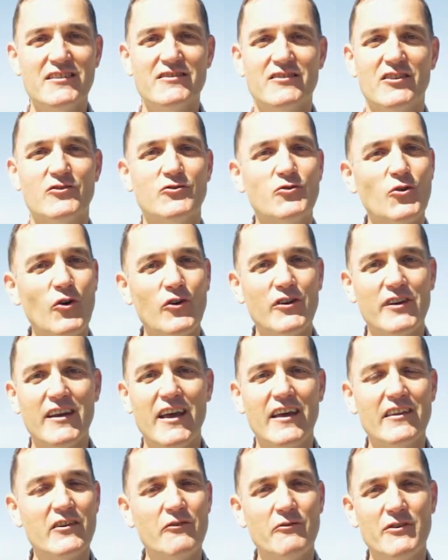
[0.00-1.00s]
to draw
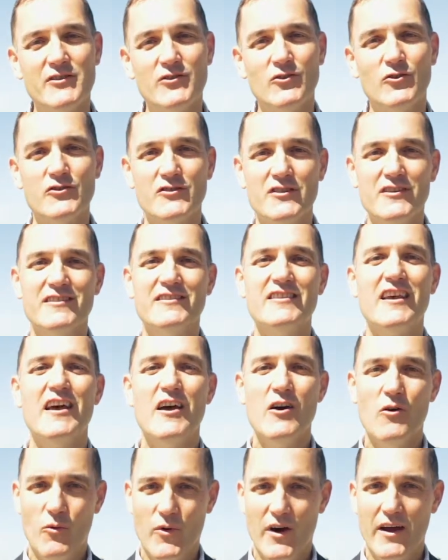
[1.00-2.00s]
together resources
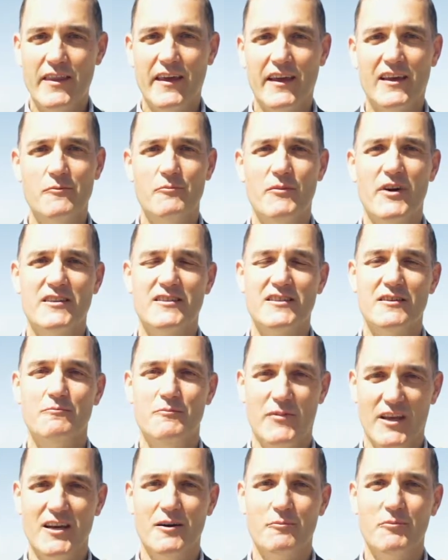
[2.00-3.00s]
where they can best
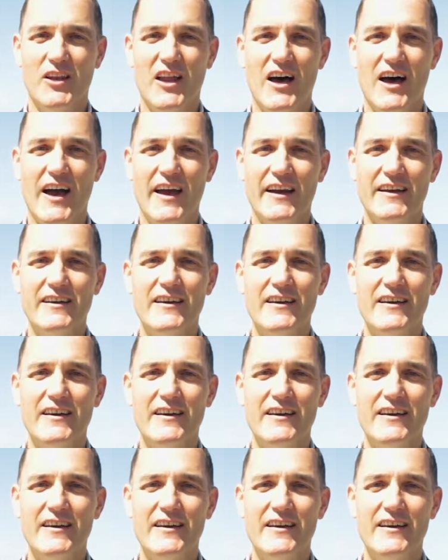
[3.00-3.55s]
be applied.